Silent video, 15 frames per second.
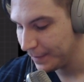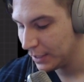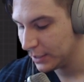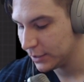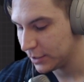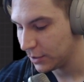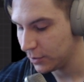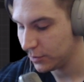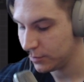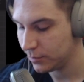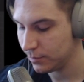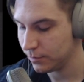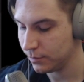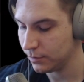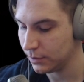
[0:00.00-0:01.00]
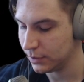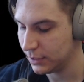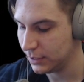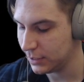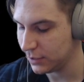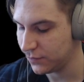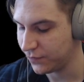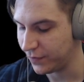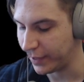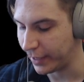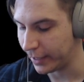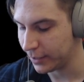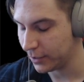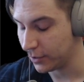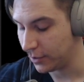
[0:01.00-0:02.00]
So this is
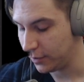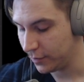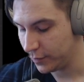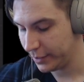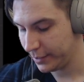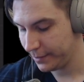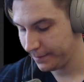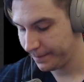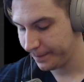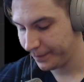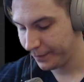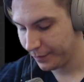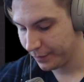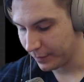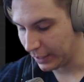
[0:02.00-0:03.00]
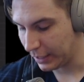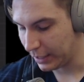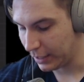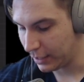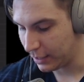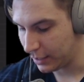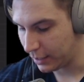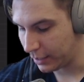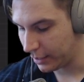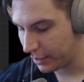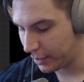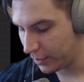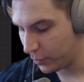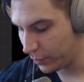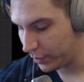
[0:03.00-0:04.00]
flat coloring, and I
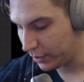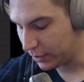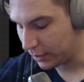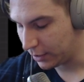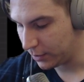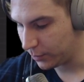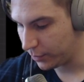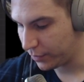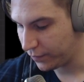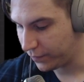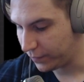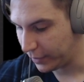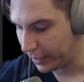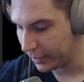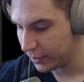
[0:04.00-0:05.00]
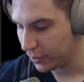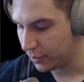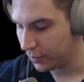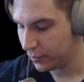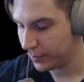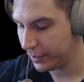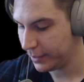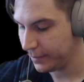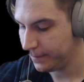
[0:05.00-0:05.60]
think we're done with flat coloring.